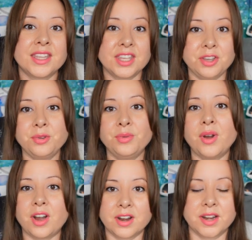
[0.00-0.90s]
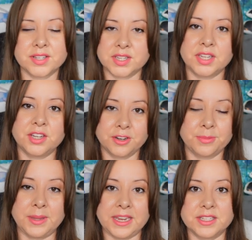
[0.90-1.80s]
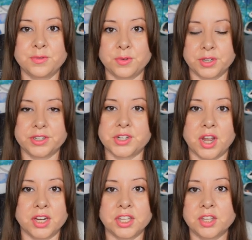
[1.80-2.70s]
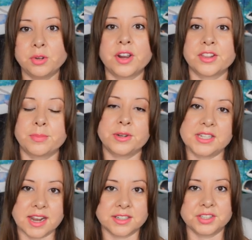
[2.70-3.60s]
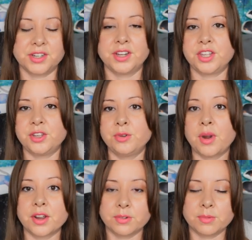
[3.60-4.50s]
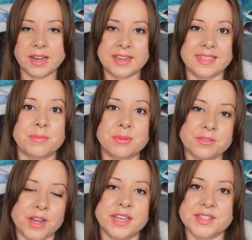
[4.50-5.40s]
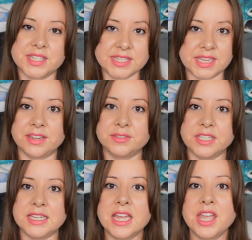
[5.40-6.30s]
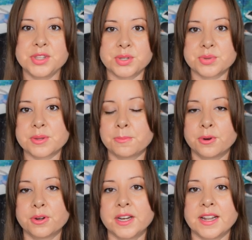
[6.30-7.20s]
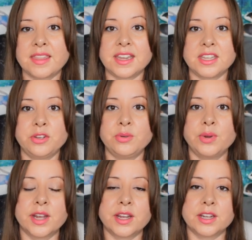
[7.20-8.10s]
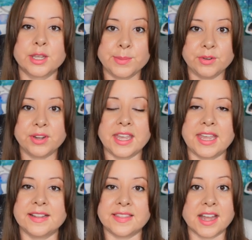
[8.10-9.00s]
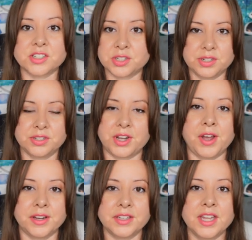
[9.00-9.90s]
You are a secure base for your dog. You are the protector. You are the one that provides the safety. So it's important that you communicate that to your dog